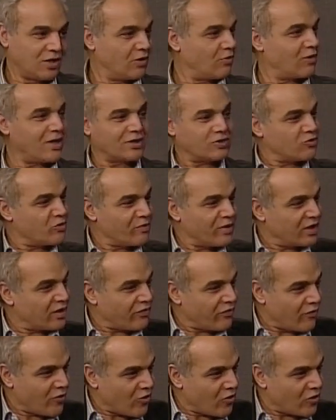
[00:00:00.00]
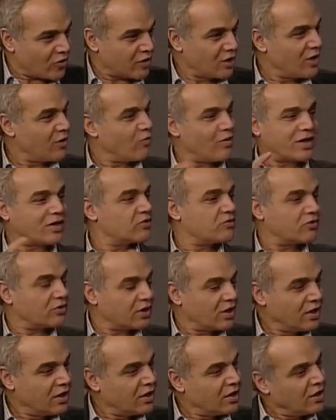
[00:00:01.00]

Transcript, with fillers: why do you marry four what are you